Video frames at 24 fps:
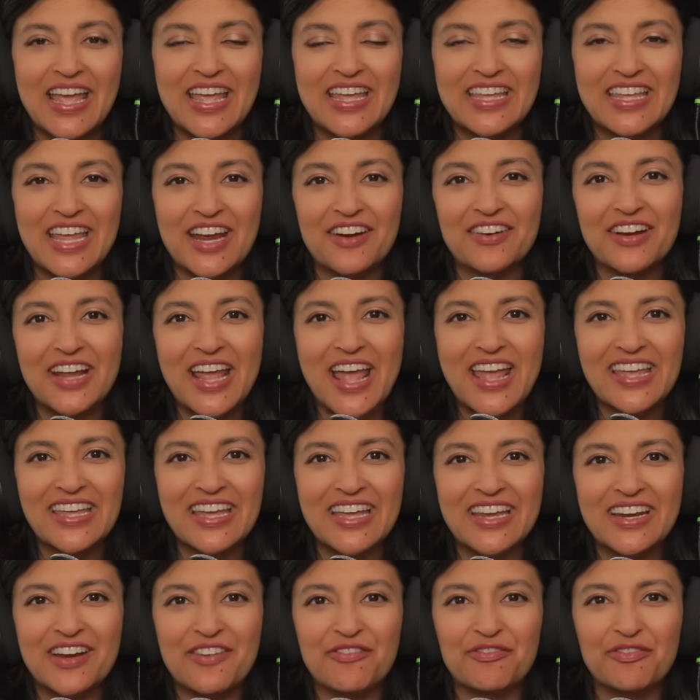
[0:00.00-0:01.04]
Garey
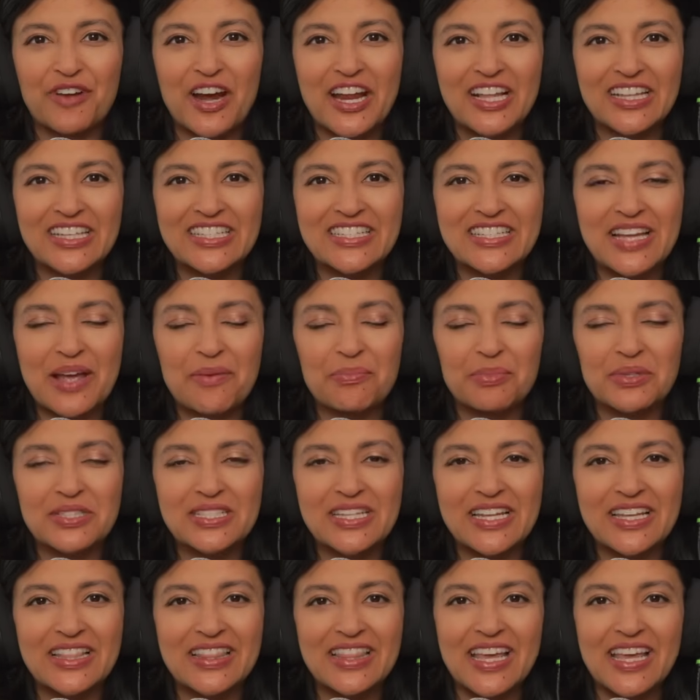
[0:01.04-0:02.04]
Aitken of Parkland Templeton,